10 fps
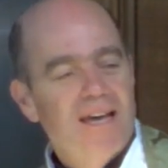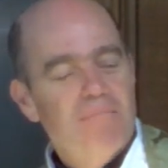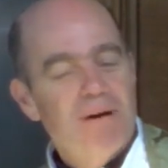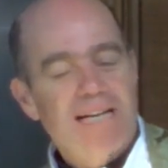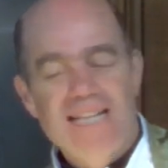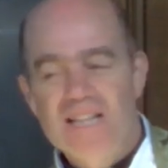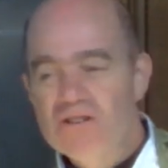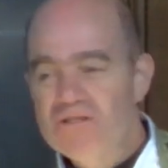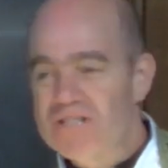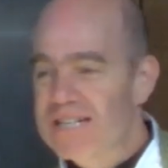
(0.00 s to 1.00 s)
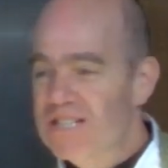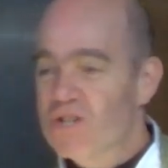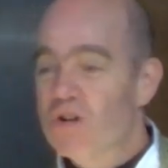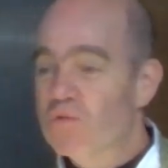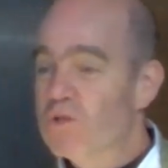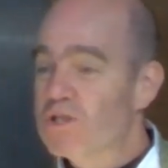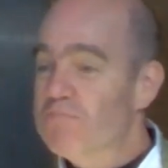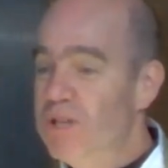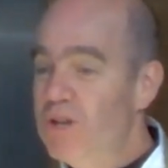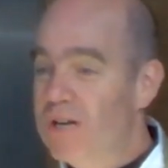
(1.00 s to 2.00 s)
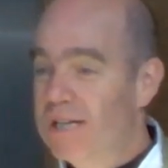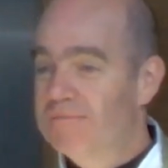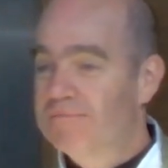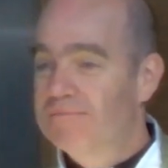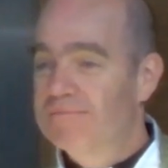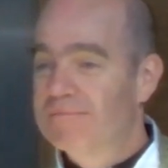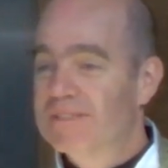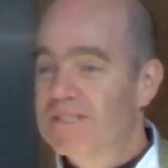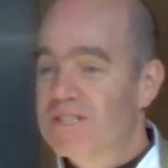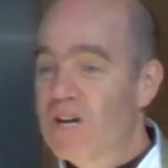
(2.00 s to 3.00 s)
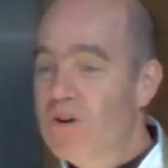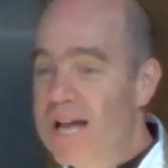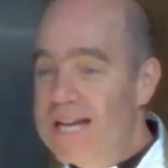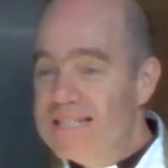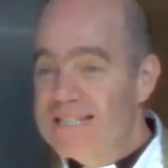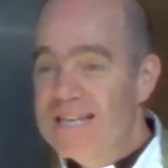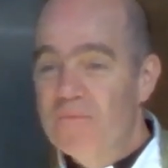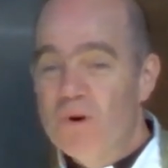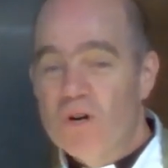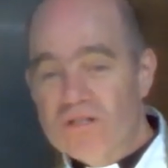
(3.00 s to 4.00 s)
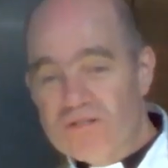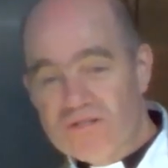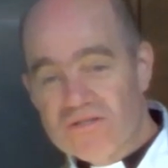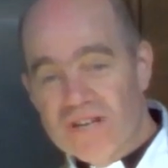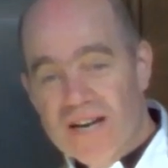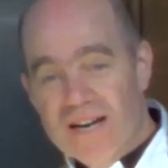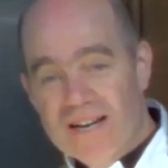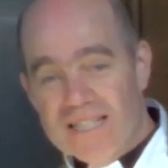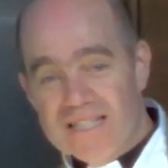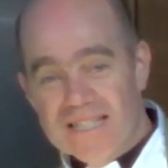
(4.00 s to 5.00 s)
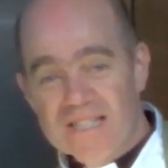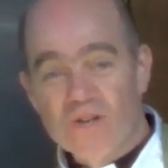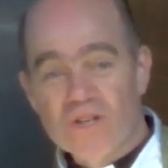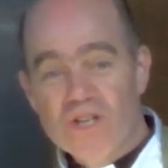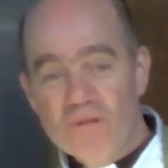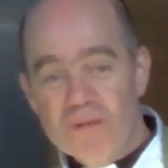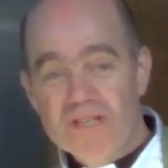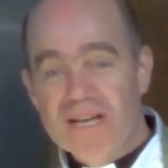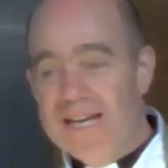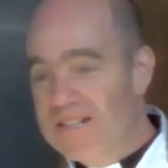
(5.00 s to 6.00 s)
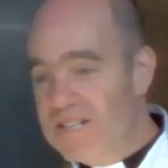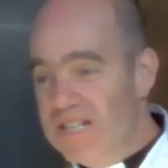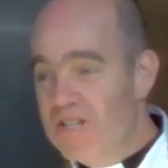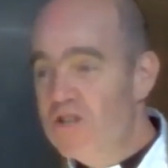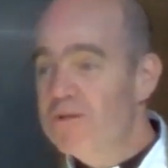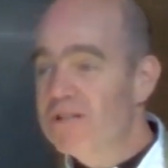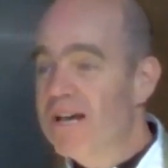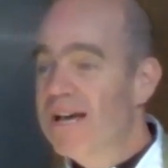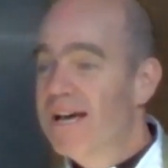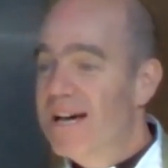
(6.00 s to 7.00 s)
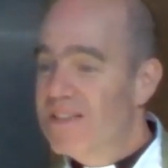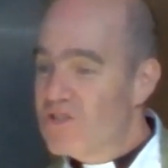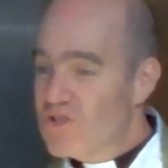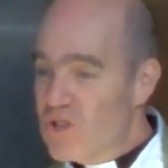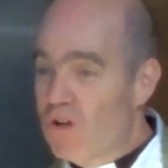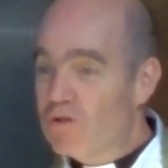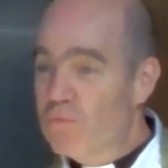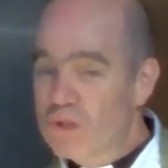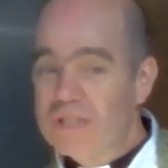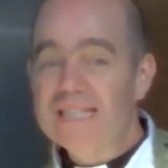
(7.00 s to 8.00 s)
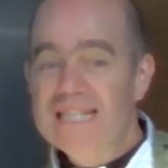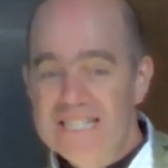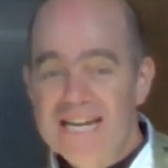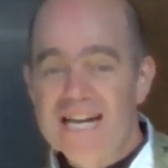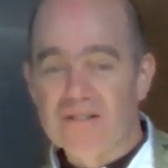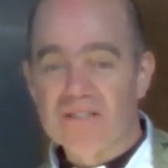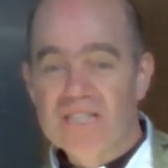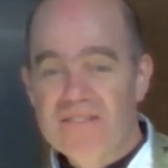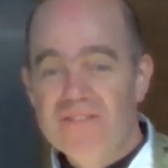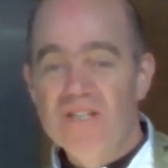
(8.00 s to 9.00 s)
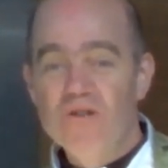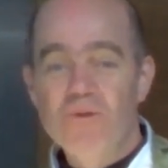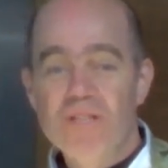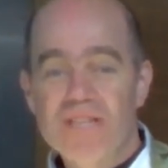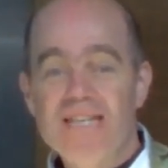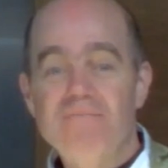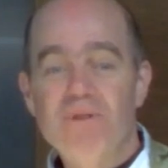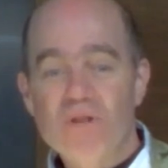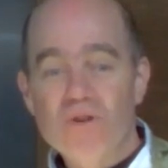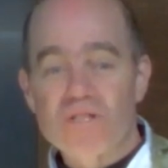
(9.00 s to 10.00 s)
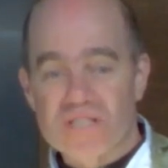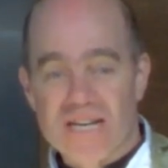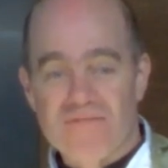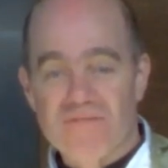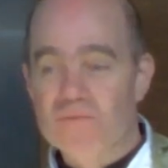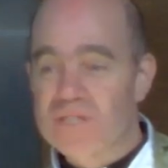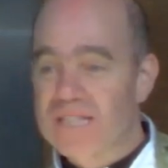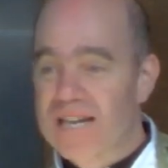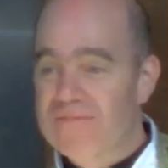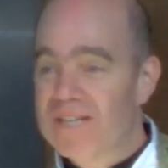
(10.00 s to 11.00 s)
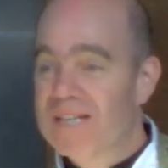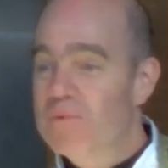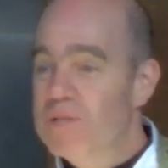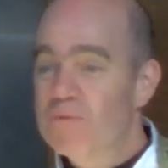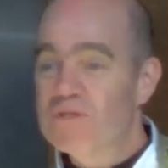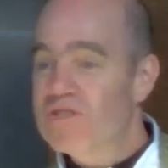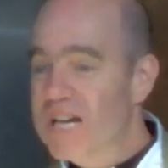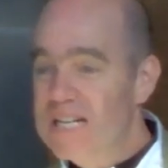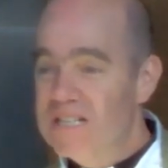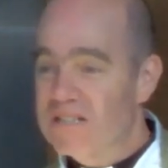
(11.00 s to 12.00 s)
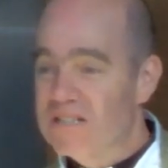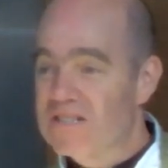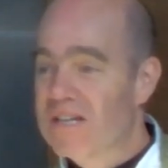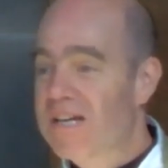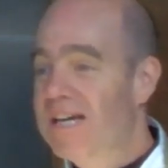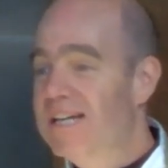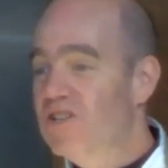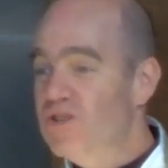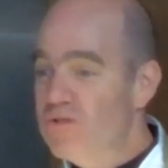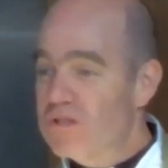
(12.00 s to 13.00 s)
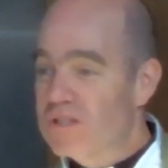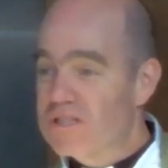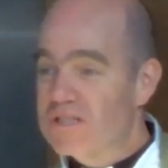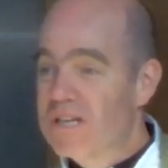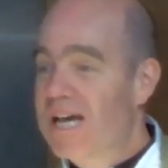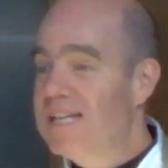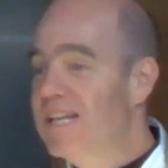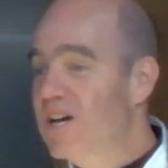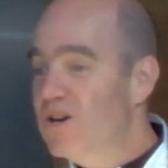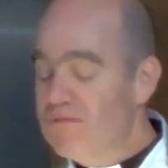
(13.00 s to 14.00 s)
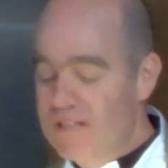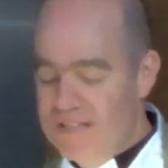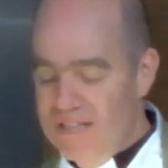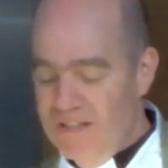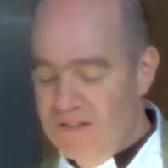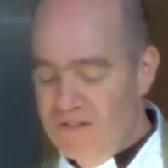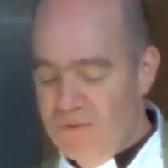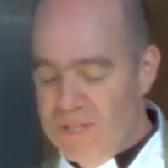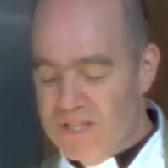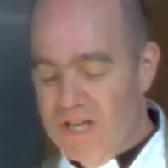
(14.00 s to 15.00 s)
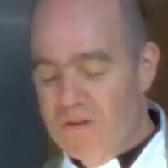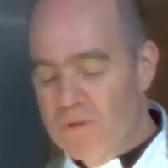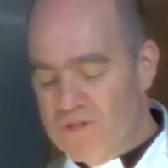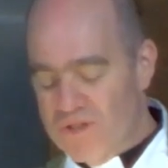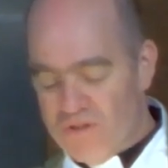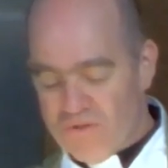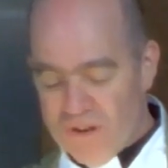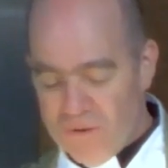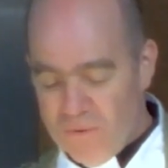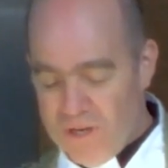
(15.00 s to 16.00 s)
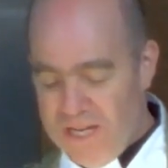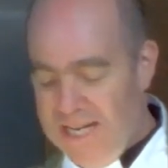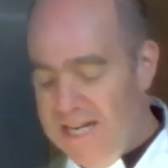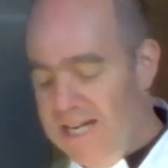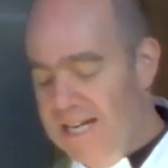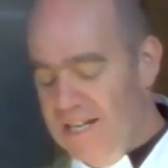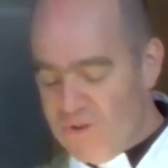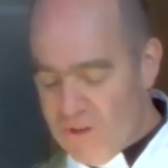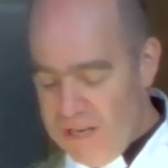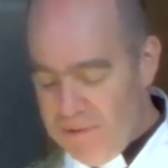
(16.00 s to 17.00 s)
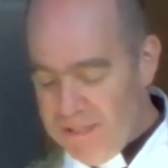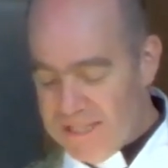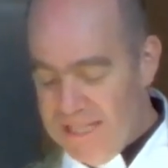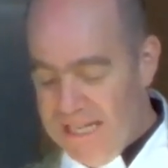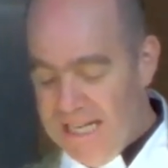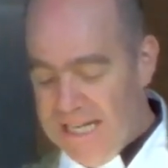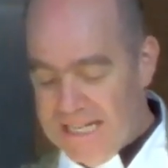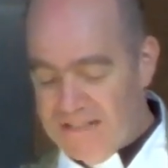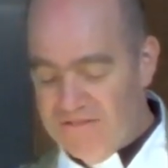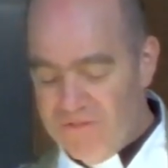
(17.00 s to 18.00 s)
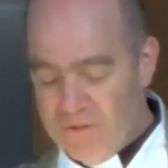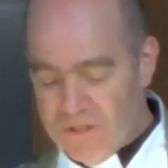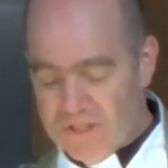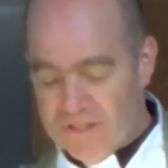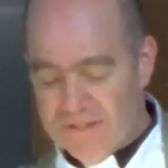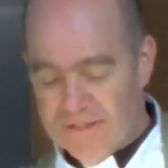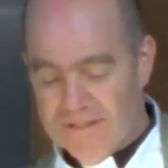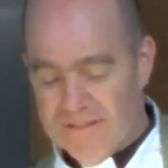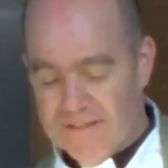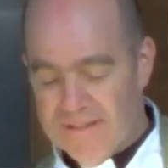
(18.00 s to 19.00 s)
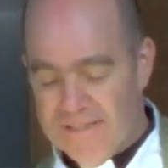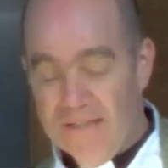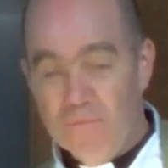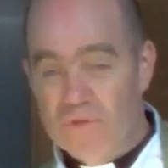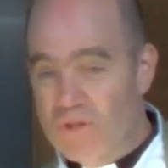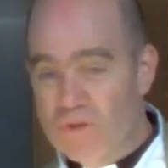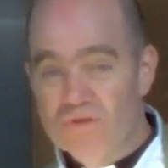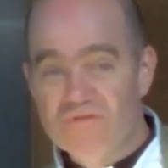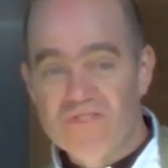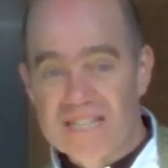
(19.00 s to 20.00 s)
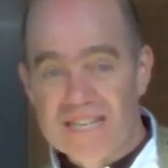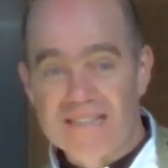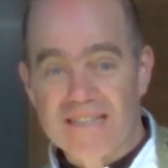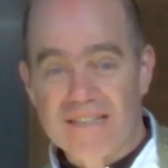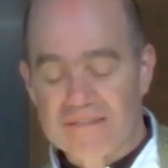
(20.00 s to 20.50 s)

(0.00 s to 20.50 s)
But in those days, salt wasn't pure. So as things got humid and dehumid, the salt would leach out, leaving you with the impure stuff that was left, which was tasteless and useless, and the only thing you could do with it was to throw it away and trample it underfoot. It was good for nothing.